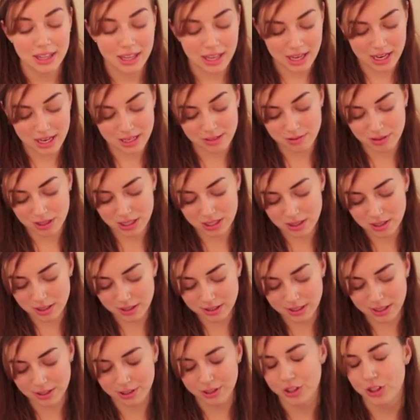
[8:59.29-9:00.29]
and it's not
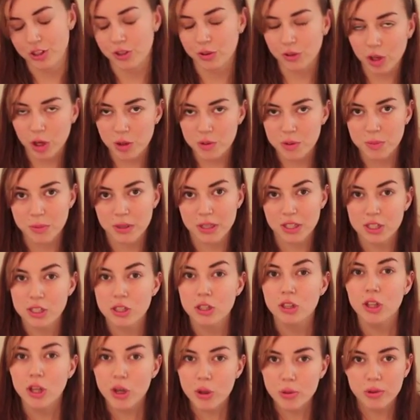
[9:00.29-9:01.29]
exactly no carbs, but it's
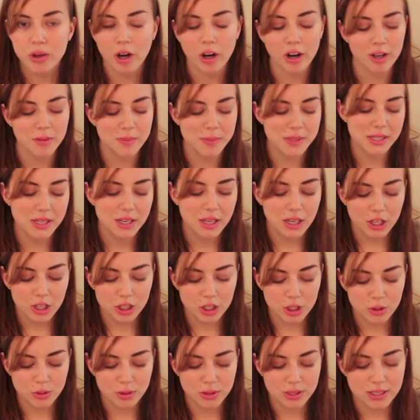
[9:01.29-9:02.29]
low carbs,
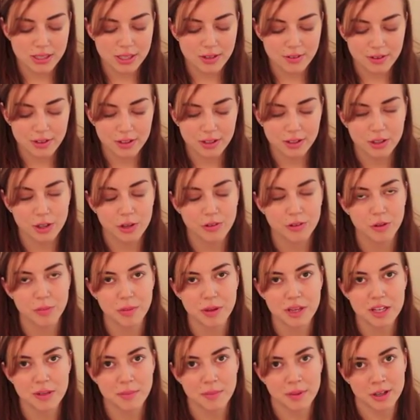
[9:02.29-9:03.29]
you can definitely go for
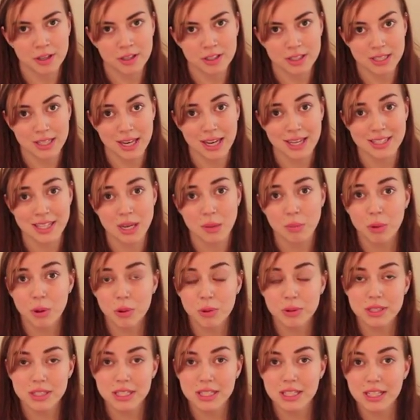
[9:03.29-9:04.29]
peanut butter because it has that
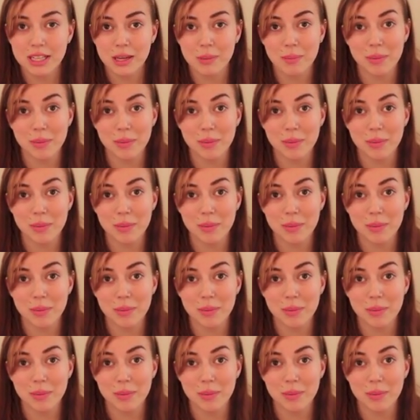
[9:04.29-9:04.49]
protein. It